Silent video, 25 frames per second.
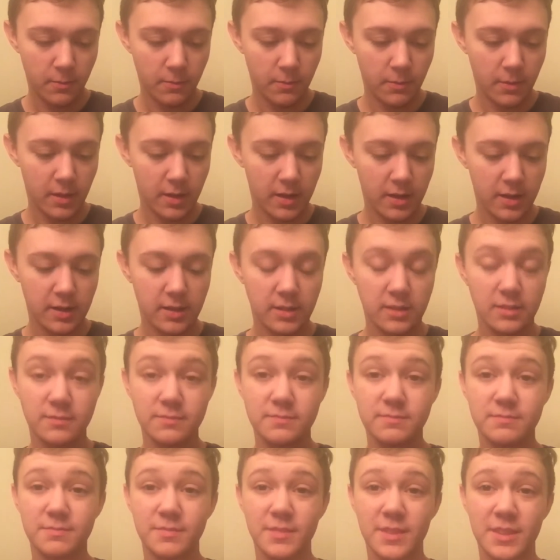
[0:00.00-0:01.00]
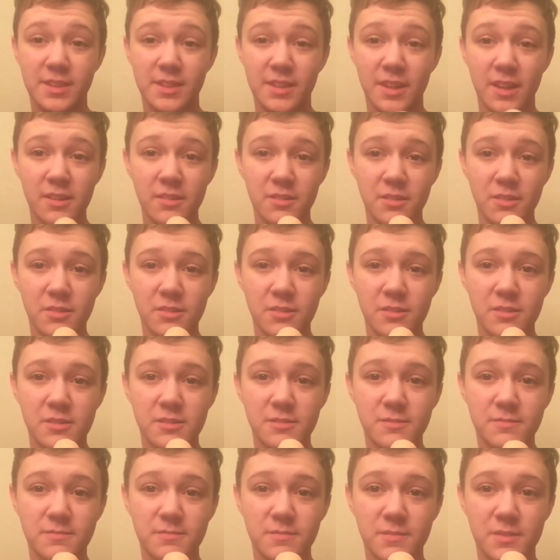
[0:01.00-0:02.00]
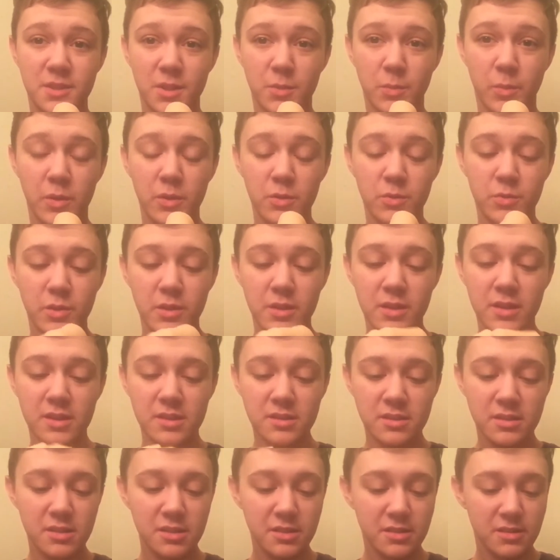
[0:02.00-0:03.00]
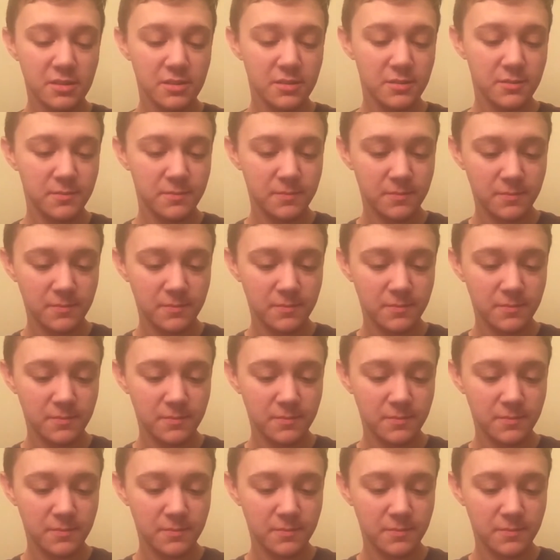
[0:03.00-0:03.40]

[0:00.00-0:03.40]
but it does look somewhat realistic.